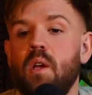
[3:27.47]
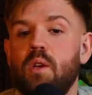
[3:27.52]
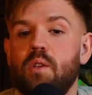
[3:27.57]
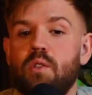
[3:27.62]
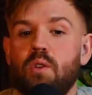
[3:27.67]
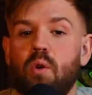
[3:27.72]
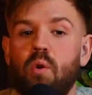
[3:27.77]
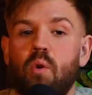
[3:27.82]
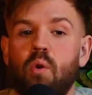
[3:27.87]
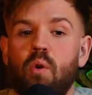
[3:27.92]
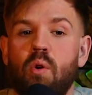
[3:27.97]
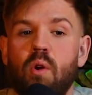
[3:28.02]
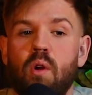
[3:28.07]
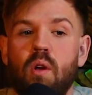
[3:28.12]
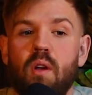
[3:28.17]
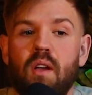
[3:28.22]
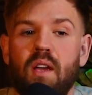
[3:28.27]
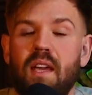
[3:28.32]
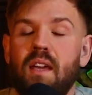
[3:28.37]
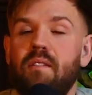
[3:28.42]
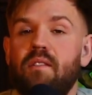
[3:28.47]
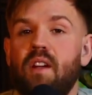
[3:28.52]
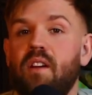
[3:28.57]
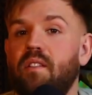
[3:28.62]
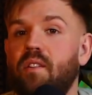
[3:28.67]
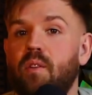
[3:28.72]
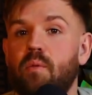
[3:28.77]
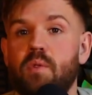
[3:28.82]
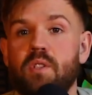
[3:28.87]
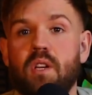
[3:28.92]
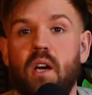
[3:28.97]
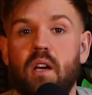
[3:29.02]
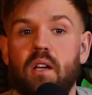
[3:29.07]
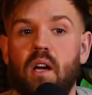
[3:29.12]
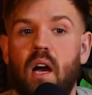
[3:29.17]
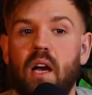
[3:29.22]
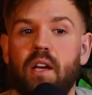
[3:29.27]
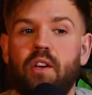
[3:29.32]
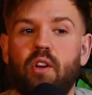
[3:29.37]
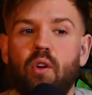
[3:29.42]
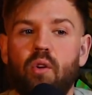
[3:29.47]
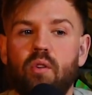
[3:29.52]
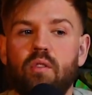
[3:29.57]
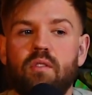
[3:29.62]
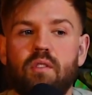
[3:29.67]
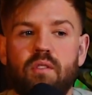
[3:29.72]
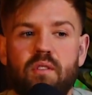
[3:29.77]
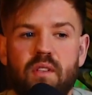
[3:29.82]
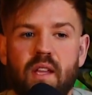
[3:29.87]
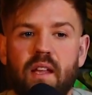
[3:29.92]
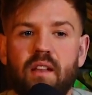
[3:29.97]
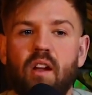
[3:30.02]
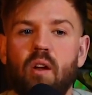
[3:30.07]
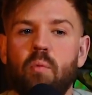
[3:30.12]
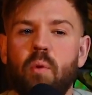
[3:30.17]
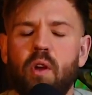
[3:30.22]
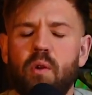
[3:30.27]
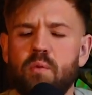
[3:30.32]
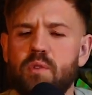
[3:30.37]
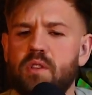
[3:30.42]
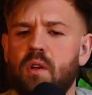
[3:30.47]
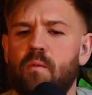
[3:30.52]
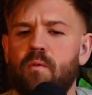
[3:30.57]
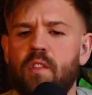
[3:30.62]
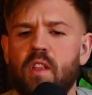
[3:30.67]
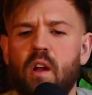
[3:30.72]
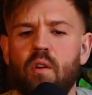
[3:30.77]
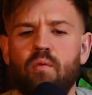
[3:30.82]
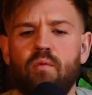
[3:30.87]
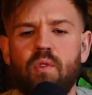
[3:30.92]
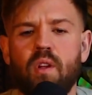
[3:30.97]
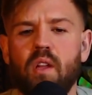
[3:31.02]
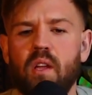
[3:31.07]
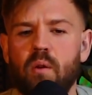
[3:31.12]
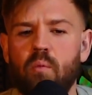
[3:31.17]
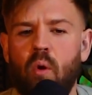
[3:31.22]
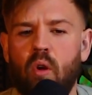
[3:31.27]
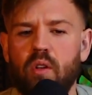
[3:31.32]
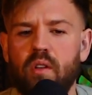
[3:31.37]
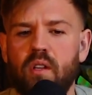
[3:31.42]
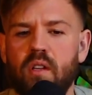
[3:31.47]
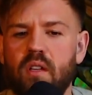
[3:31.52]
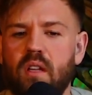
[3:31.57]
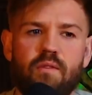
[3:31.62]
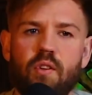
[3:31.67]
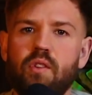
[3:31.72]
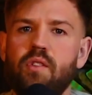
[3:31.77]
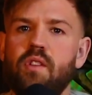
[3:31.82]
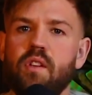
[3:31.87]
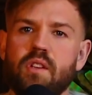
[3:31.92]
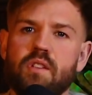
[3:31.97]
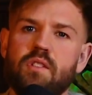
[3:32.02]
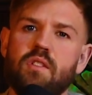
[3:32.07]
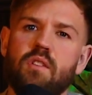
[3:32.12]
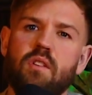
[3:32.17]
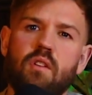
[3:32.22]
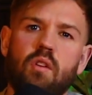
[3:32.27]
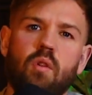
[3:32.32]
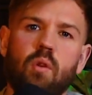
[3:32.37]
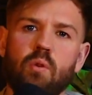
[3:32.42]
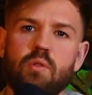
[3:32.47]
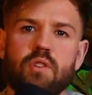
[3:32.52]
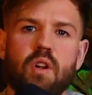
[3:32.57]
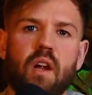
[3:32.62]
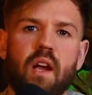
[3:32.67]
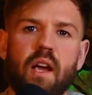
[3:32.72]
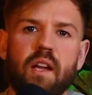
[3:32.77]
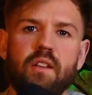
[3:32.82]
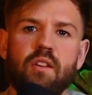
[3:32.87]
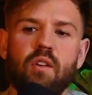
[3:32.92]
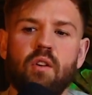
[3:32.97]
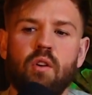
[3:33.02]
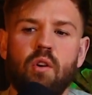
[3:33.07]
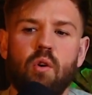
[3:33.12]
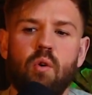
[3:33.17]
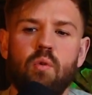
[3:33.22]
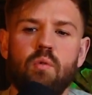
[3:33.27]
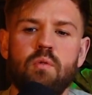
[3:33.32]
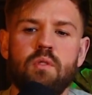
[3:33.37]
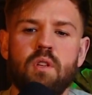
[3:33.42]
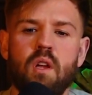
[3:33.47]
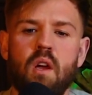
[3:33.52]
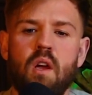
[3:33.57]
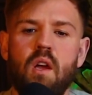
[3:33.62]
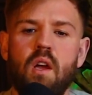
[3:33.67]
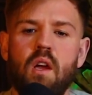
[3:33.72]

So even if it was a cooked dinner, but it was something I really wanted, food that's closer to hitting your goals